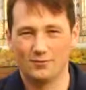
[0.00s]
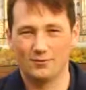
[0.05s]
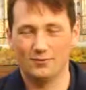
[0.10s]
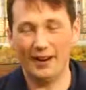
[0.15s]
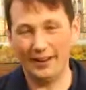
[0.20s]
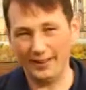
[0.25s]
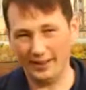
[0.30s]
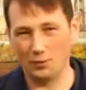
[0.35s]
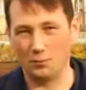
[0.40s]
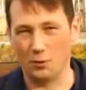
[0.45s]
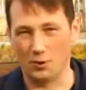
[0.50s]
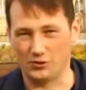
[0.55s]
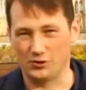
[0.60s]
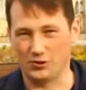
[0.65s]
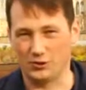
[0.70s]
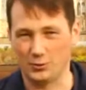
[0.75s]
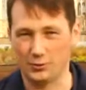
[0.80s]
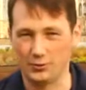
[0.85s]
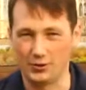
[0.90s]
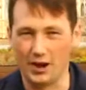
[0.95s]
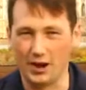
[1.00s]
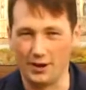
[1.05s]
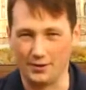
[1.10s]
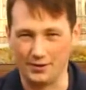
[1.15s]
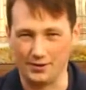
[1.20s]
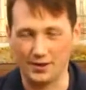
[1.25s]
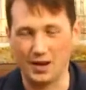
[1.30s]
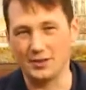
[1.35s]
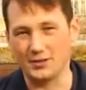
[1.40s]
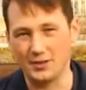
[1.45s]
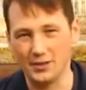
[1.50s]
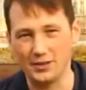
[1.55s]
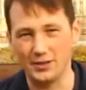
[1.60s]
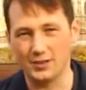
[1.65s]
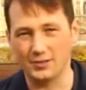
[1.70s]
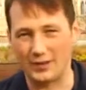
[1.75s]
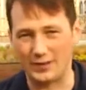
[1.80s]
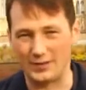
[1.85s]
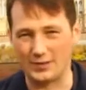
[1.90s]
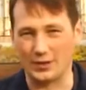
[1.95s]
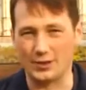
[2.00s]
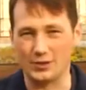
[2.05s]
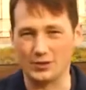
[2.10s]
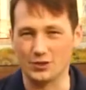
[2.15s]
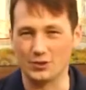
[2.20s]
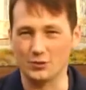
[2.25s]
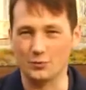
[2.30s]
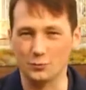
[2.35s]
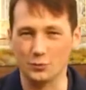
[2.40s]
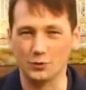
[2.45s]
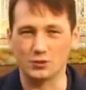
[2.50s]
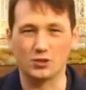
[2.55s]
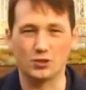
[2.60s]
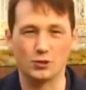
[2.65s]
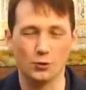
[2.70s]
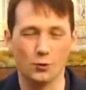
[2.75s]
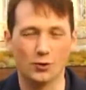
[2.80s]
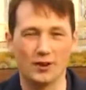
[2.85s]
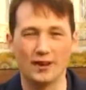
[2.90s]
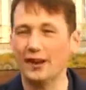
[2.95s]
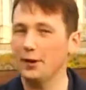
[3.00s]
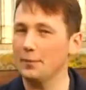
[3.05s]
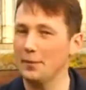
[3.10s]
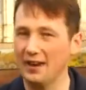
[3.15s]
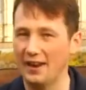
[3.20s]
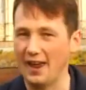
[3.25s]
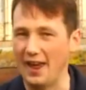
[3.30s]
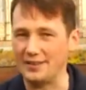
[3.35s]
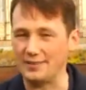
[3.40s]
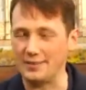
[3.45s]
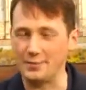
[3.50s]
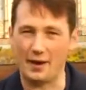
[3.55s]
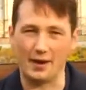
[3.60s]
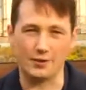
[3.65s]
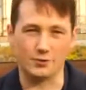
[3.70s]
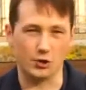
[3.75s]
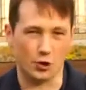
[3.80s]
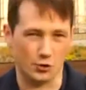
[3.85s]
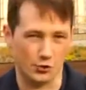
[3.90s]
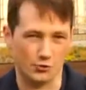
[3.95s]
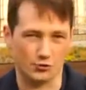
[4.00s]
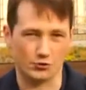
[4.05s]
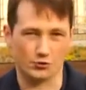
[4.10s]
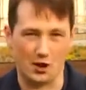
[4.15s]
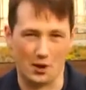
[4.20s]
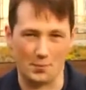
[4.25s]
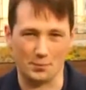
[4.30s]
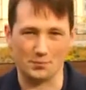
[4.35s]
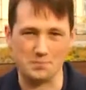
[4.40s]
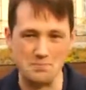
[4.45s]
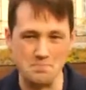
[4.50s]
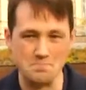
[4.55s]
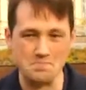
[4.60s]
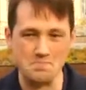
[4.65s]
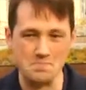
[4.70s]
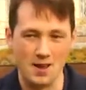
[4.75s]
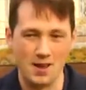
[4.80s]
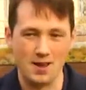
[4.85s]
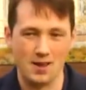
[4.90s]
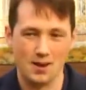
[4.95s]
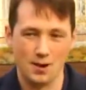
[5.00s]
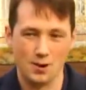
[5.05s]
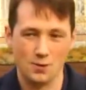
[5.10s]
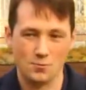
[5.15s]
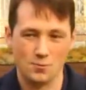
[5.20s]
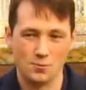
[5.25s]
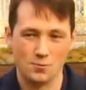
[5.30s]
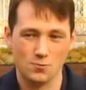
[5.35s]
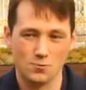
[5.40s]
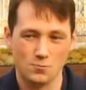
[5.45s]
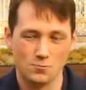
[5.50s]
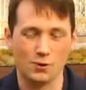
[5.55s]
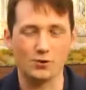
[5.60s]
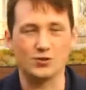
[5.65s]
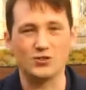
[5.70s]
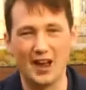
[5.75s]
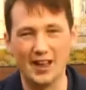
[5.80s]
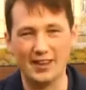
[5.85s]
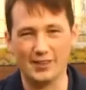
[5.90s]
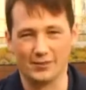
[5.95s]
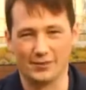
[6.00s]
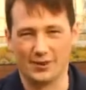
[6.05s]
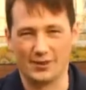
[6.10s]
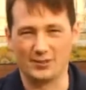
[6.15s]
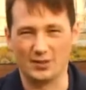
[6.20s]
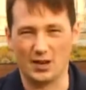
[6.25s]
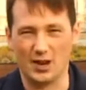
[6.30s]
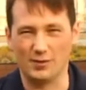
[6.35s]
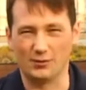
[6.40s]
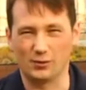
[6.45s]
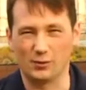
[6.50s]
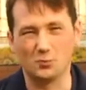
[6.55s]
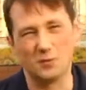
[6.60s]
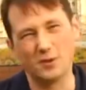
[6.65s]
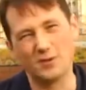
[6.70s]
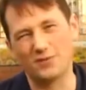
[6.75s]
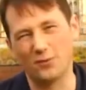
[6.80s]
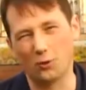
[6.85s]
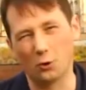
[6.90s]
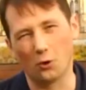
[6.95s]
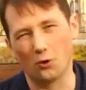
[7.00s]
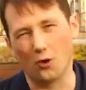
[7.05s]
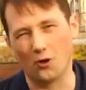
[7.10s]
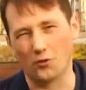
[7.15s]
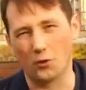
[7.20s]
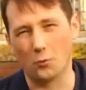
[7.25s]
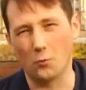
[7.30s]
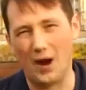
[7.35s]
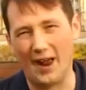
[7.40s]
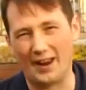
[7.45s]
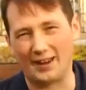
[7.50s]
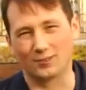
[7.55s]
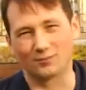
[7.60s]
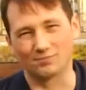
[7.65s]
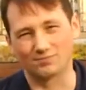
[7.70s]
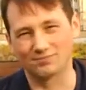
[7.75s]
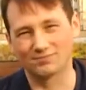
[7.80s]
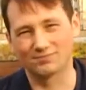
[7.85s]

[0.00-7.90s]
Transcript: Regular watchers will know that our New Year's resolution was to talk a little bit less about Donald Trump. Well, January's over and we've fallen off the wagon.